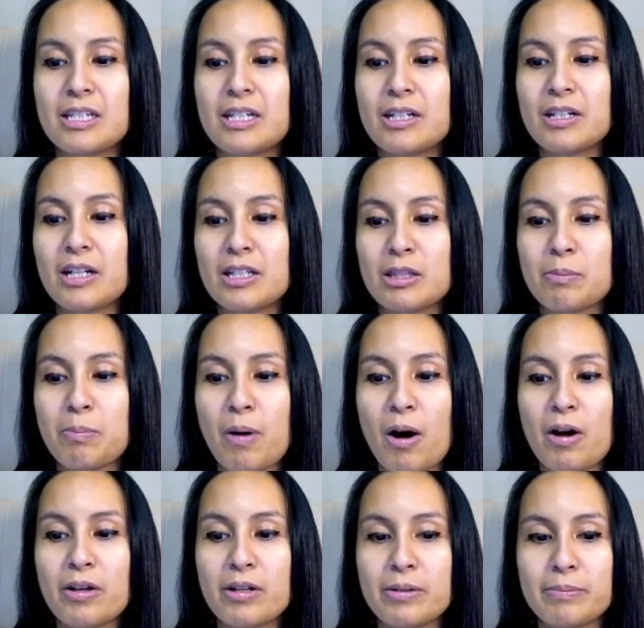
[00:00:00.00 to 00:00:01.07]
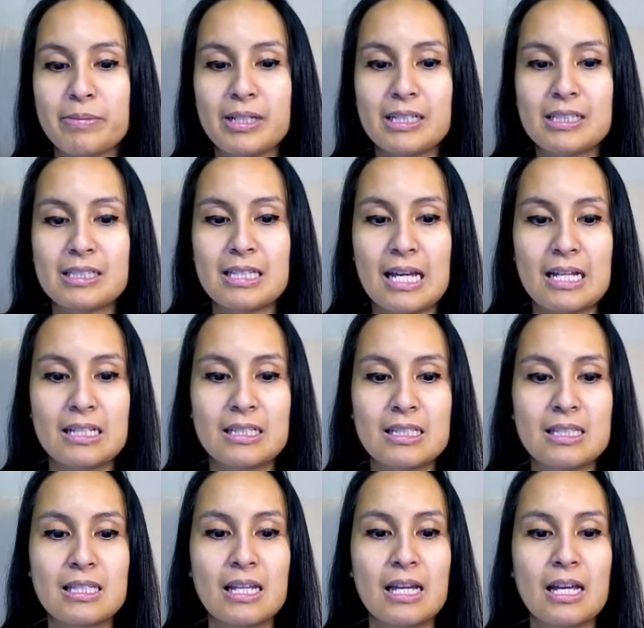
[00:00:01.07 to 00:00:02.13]
here at the bottom, it
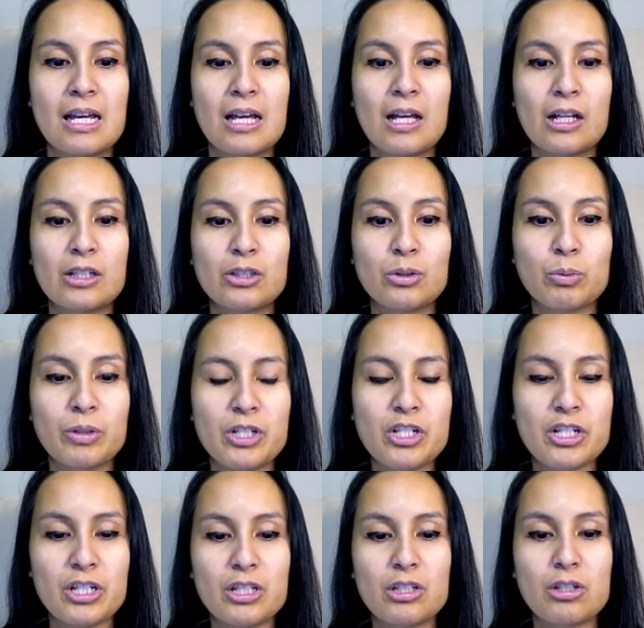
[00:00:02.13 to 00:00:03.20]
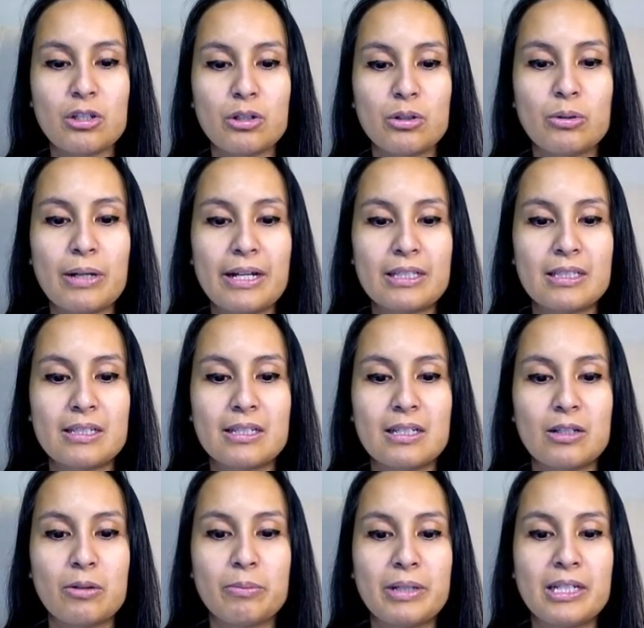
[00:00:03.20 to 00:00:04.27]
says, switch into
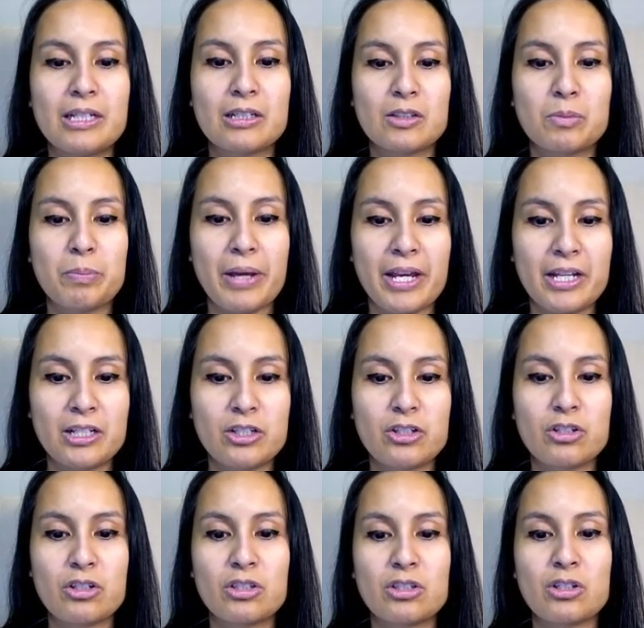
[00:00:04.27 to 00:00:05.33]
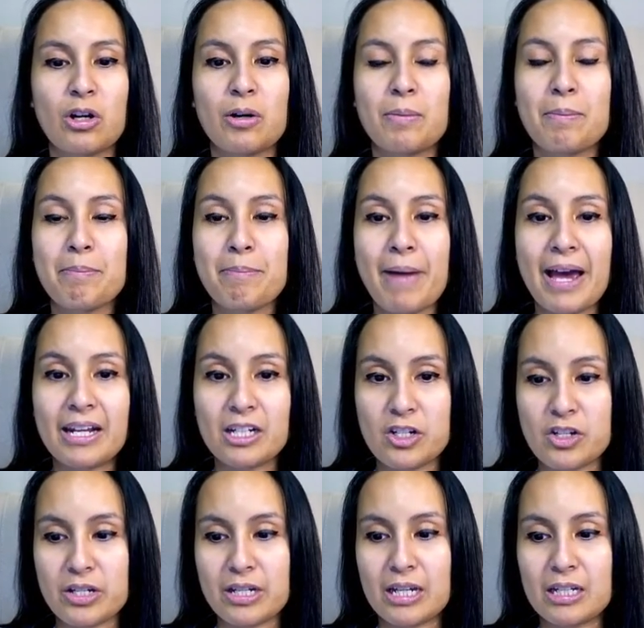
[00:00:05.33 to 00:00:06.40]
Essetino Media's page to start
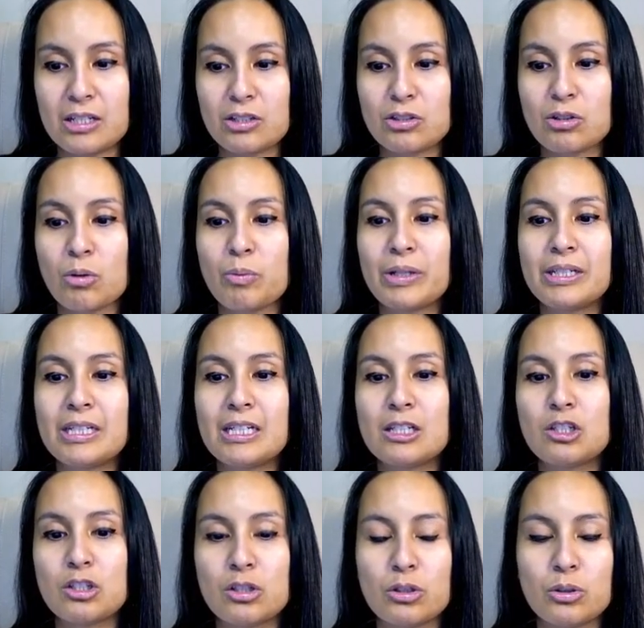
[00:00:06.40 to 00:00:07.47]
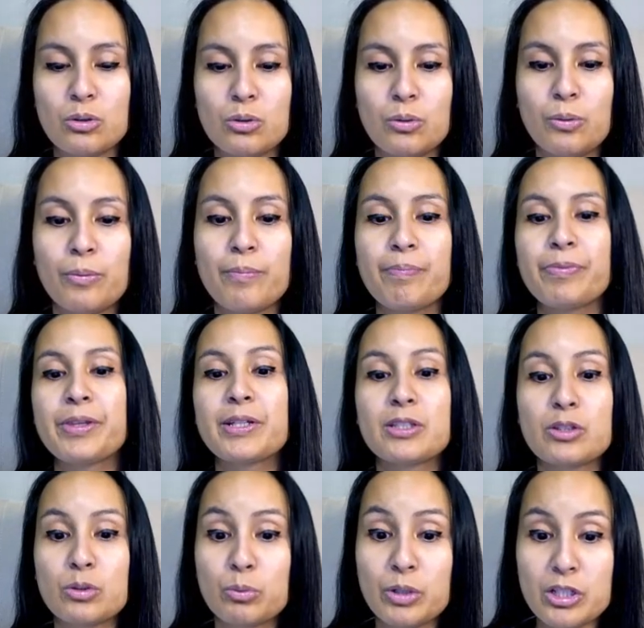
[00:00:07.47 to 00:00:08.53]
managing it. So we need to
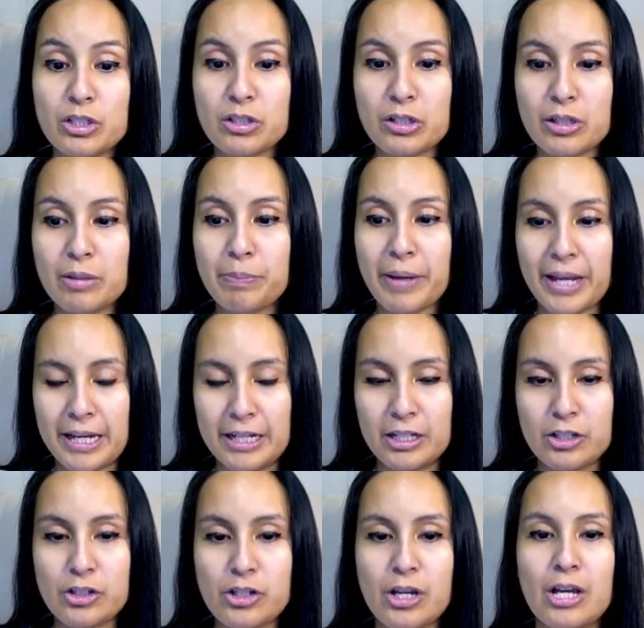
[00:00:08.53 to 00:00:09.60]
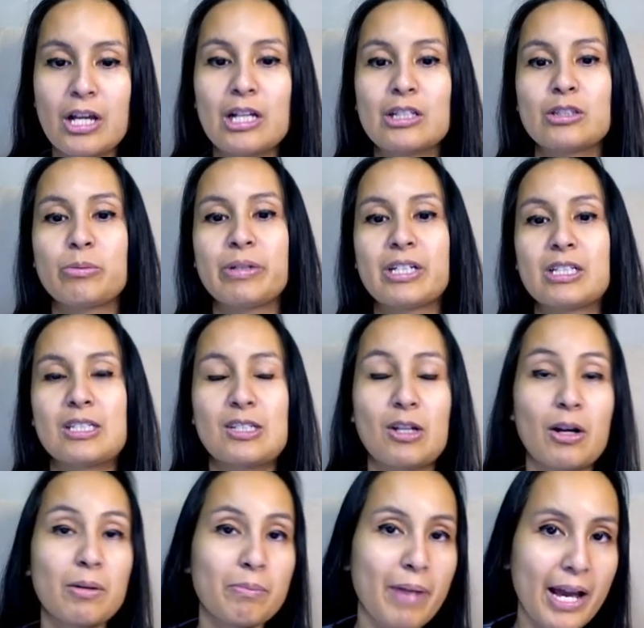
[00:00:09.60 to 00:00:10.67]
switch to the page so we can
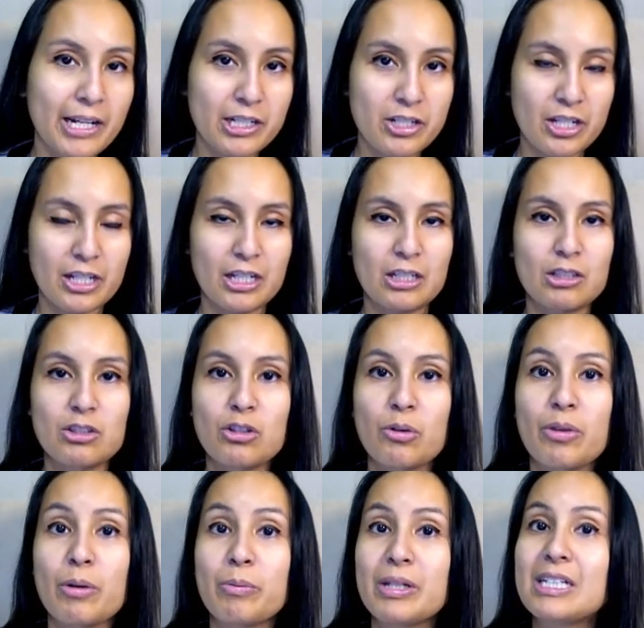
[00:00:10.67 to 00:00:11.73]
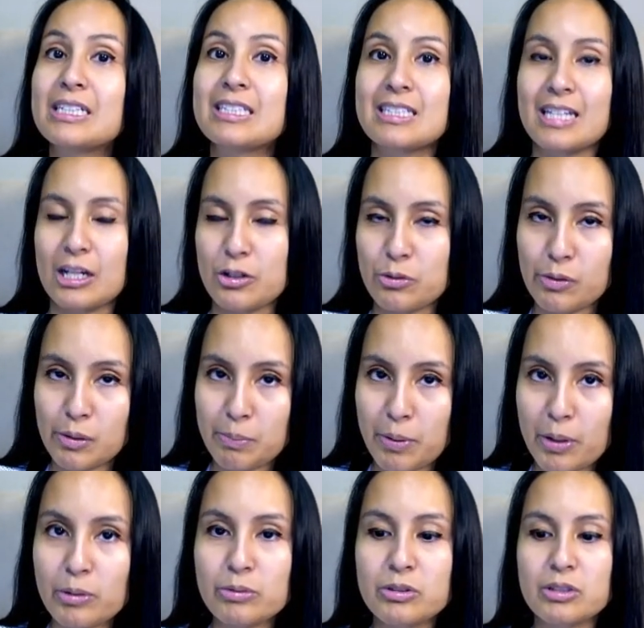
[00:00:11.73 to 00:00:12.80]
start managing it so that we can schedule a
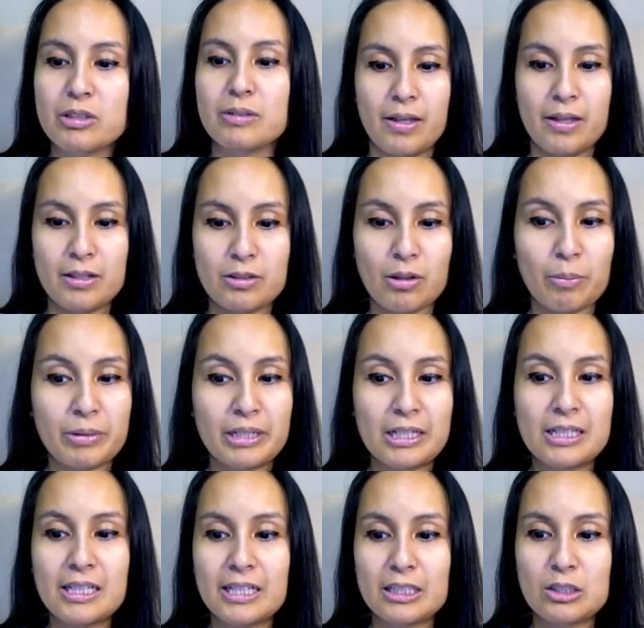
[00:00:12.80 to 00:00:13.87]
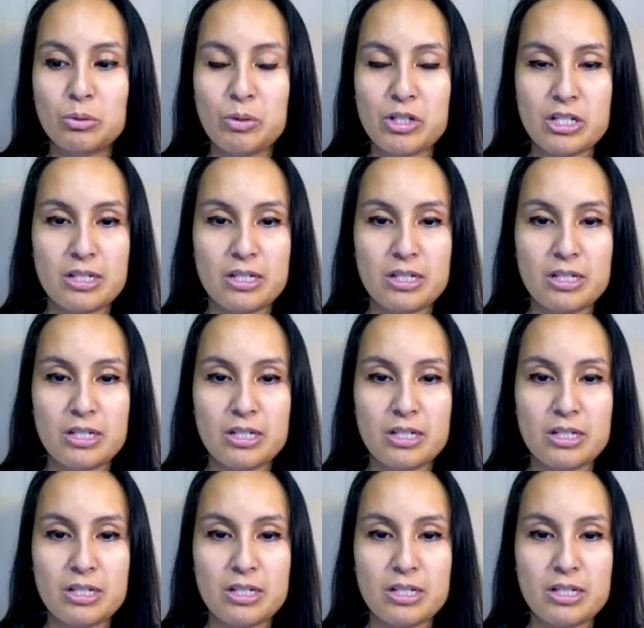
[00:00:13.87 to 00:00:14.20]
post. So I'm going to click switch